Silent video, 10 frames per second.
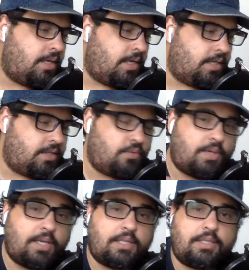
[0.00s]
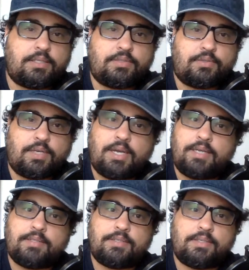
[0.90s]
And this is why I think these two
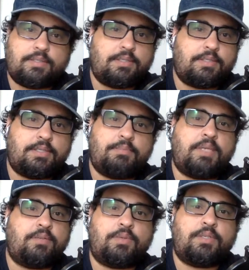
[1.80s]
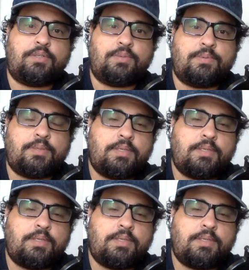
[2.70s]
guys is amazing what they do.